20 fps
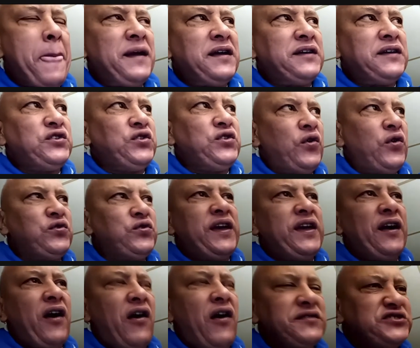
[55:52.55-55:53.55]
you know, you hear
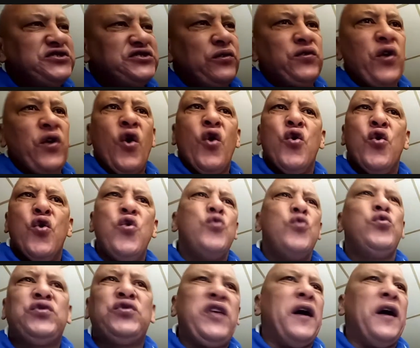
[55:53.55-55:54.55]
all these shows.
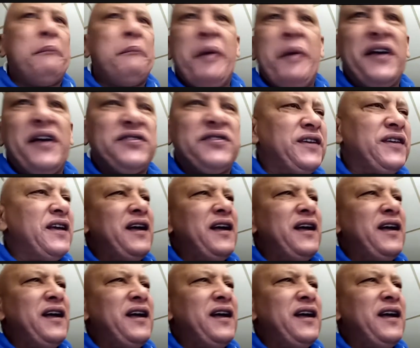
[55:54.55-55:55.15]
Who's the best?